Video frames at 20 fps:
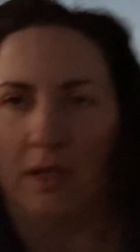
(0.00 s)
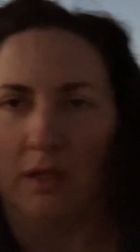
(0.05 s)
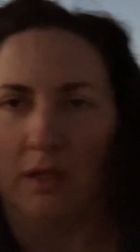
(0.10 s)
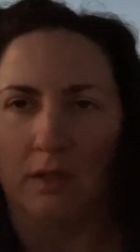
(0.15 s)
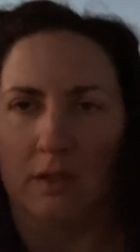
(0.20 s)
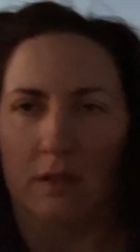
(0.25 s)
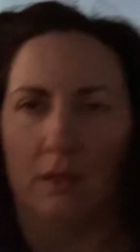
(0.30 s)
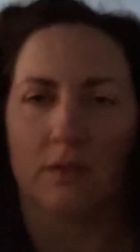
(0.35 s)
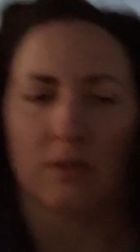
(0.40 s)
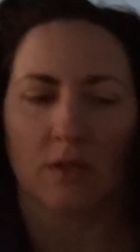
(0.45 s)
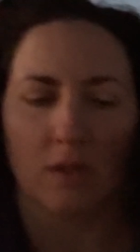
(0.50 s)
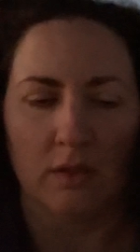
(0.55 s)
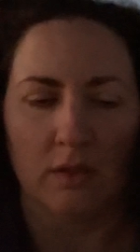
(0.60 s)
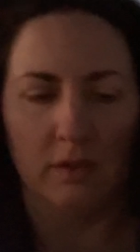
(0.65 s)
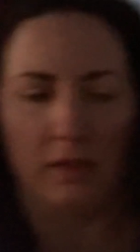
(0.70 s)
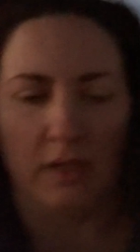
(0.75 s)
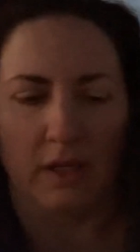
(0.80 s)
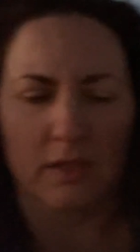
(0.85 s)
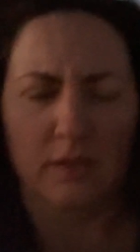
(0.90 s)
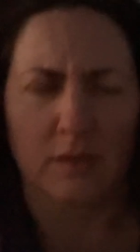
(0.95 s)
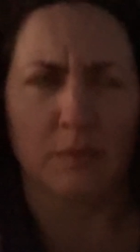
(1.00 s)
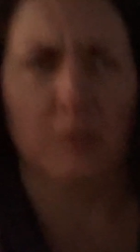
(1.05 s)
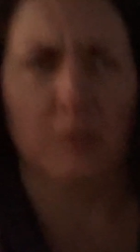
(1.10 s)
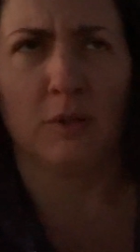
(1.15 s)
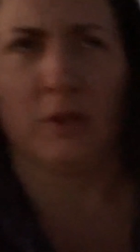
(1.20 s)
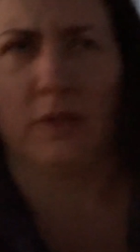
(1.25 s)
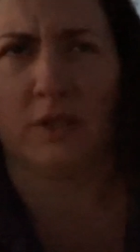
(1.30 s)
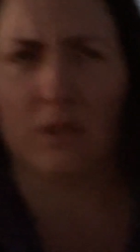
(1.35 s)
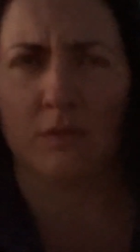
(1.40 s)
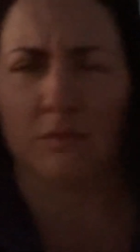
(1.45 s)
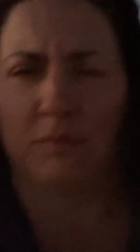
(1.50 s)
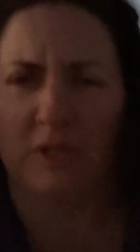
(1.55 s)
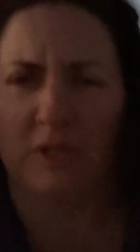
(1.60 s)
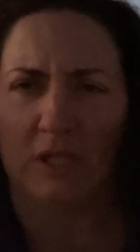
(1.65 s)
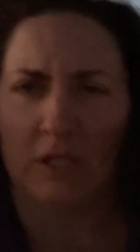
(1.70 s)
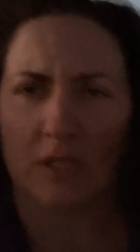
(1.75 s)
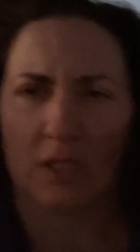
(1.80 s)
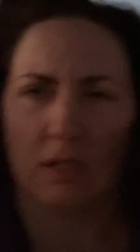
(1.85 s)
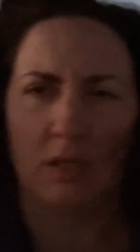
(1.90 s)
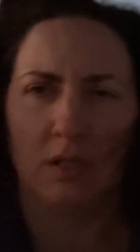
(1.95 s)
Uh, it's called Exploration
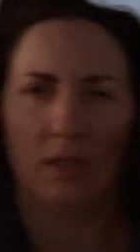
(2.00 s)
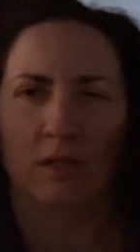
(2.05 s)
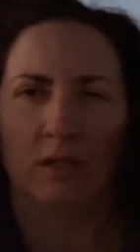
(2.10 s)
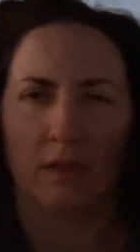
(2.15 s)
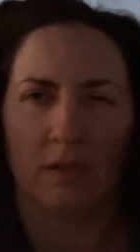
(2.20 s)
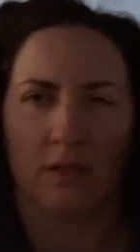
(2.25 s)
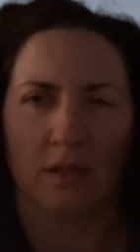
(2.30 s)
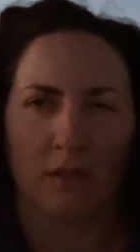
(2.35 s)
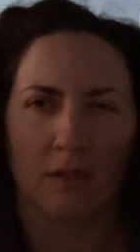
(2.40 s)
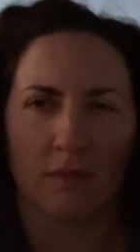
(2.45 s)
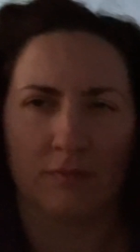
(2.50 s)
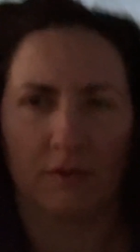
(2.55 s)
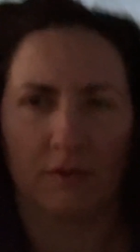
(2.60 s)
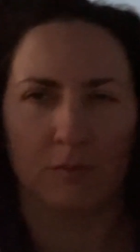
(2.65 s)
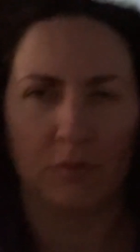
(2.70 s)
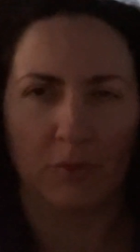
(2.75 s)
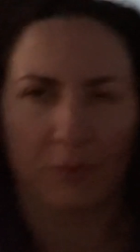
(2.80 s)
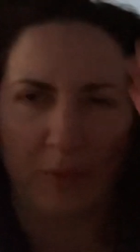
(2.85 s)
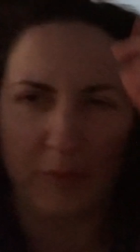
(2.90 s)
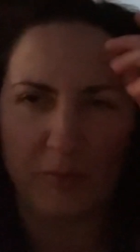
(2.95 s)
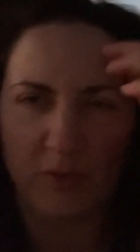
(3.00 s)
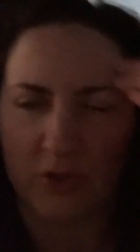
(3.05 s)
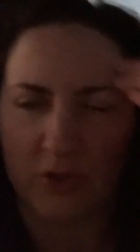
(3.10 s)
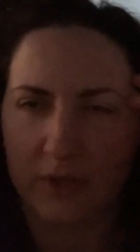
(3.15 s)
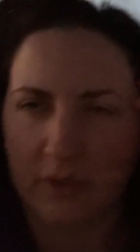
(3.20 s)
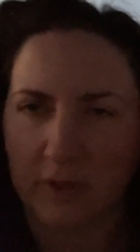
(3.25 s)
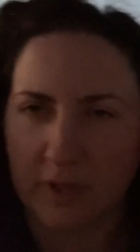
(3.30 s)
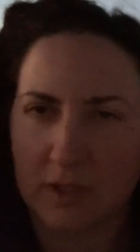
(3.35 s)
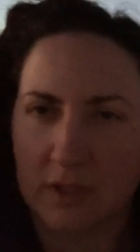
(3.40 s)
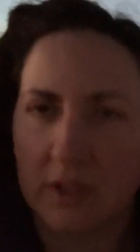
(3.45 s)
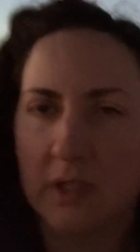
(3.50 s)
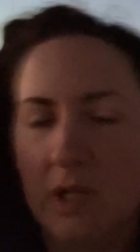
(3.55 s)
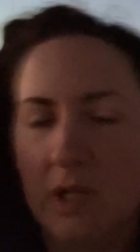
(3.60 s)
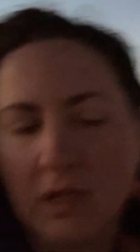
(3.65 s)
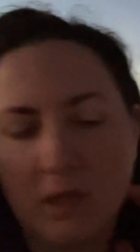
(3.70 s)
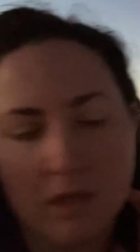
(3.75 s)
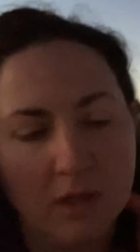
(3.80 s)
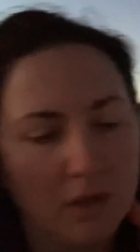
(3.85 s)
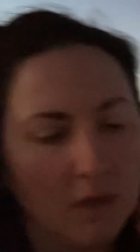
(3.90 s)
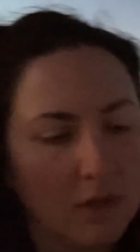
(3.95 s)
Peak, I think, if I'm remembering correctly.
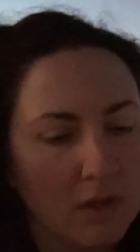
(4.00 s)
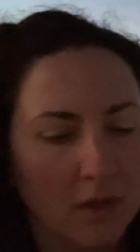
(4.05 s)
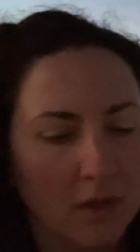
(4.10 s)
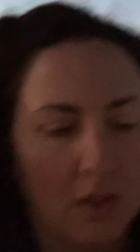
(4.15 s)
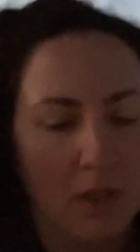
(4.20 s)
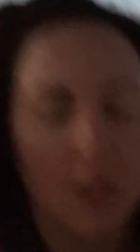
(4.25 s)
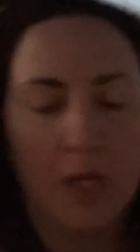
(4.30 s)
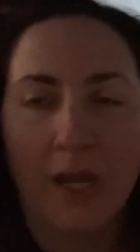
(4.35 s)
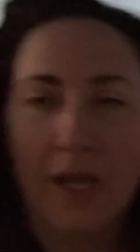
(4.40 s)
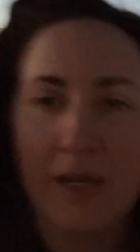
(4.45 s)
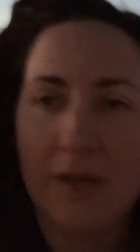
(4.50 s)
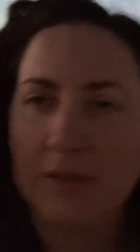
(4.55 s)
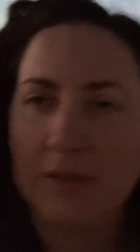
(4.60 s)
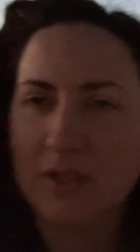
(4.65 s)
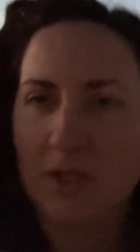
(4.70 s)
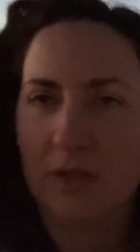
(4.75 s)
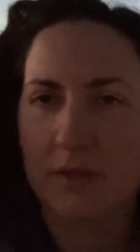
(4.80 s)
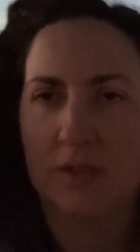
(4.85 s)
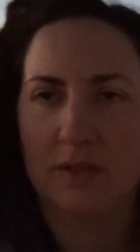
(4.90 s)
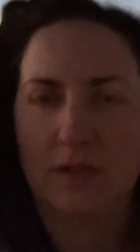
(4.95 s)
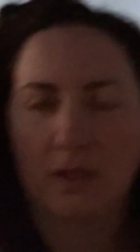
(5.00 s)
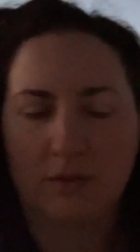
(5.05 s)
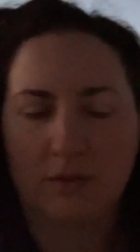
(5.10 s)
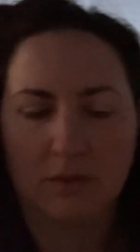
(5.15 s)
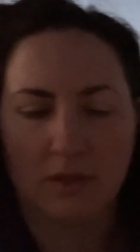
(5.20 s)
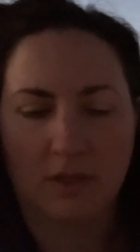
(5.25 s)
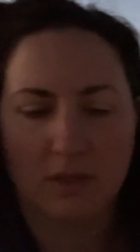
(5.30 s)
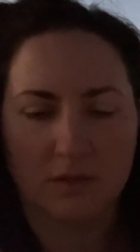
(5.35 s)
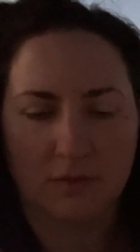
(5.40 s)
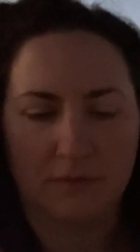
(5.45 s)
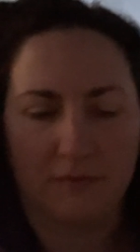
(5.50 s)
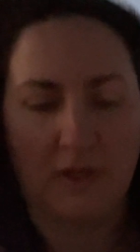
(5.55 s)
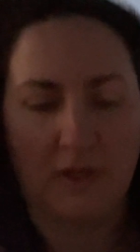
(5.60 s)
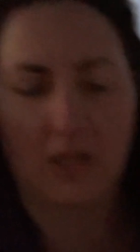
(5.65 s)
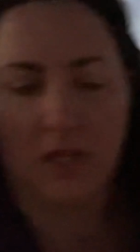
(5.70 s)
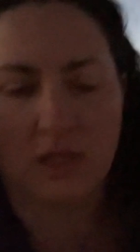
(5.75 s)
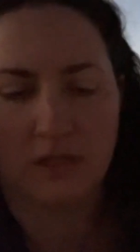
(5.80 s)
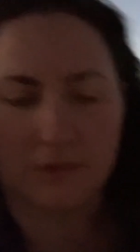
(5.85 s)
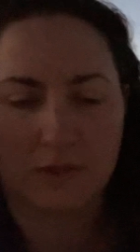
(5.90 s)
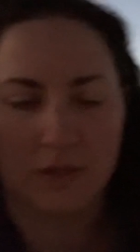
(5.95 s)
Anyway, it's on the southern edge of
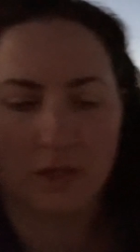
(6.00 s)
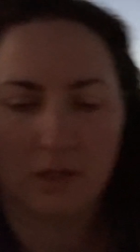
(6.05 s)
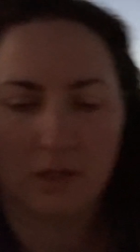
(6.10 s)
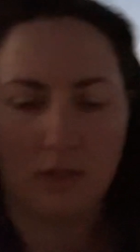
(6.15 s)
Vegas.